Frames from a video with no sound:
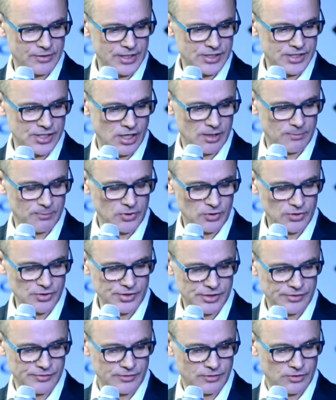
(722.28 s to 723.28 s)
examples
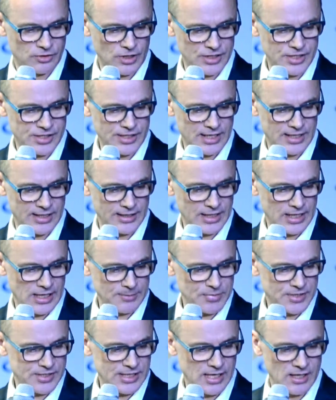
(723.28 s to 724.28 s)
of cross-sell and
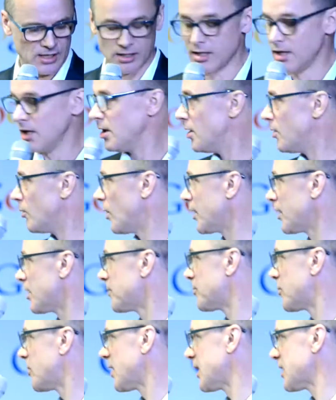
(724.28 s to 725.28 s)
upsell. One of the
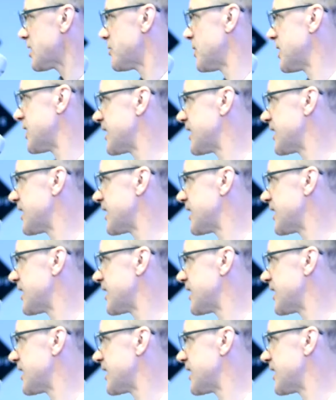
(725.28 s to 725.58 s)
products we